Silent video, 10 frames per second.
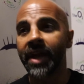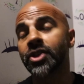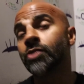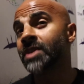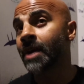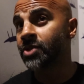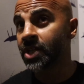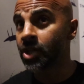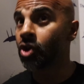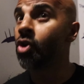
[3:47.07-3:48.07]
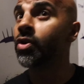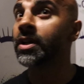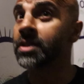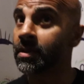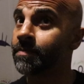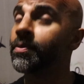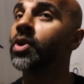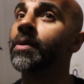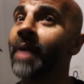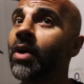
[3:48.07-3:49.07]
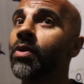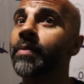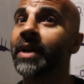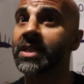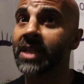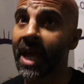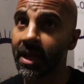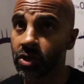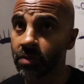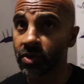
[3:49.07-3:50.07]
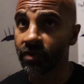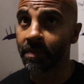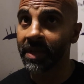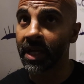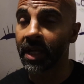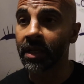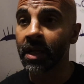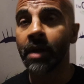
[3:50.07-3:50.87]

and sometimes you need the corner to pull them out because they're getting too much of a beating.